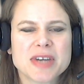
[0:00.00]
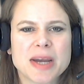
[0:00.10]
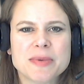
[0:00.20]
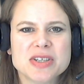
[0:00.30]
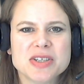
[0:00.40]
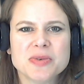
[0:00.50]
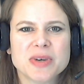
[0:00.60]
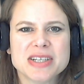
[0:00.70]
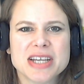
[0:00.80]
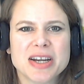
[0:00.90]
time to do
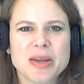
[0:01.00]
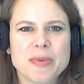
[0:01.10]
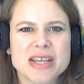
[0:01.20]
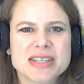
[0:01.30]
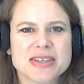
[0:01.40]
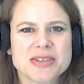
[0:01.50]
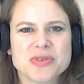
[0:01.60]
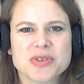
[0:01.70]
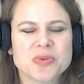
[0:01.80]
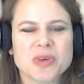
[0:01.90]
on a day to day basis. It
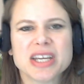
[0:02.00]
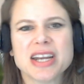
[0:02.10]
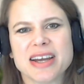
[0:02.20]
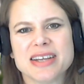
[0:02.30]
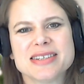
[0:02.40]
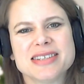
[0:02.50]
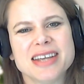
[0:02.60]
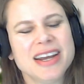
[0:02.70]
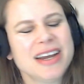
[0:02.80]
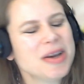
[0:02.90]
was just really nice.
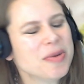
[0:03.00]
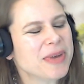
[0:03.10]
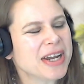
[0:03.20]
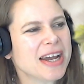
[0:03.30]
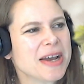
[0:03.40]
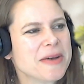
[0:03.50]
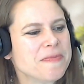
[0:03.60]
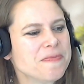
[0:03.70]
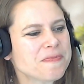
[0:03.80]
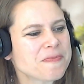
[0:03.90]
But,
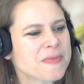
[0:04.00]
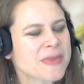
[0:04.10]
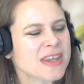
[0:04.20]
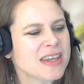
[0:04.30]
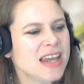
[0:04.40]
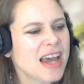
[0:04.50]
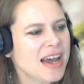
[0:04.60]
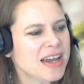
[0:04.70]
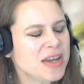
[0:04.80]
um, yeah,